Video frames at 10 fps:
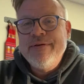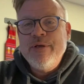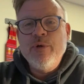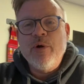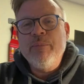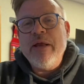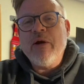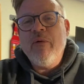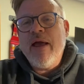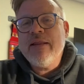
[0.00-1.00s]
You heard me
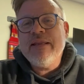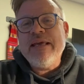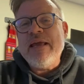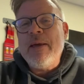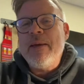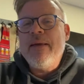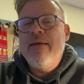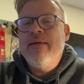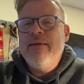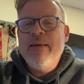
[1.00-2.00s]
correctly,
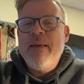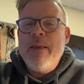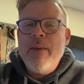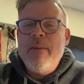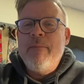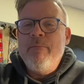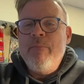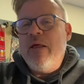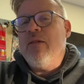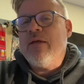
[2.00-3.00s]

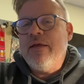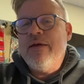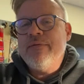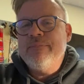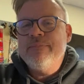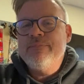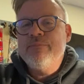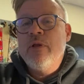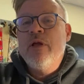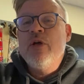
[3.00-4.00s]
milk.
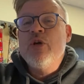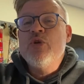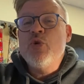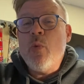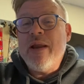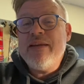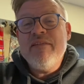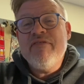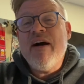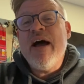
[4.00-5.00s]

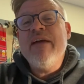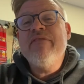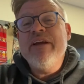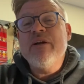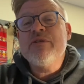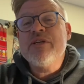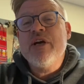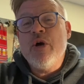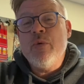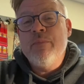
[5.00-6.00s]
25 years
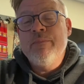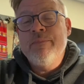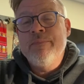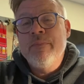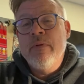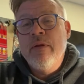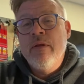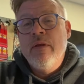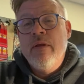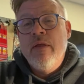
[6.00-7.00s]
ago,
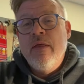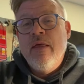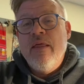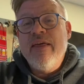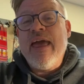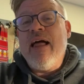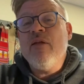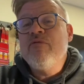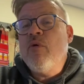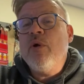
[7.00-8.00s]
the
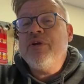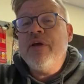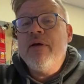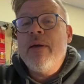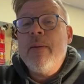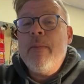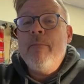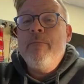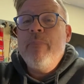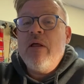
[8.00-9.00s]
California
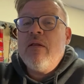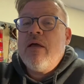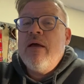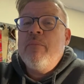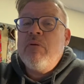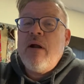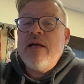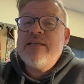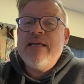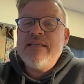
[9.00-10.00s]
Milk
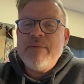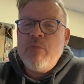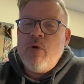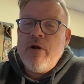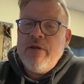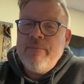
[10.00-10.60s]
Processing Board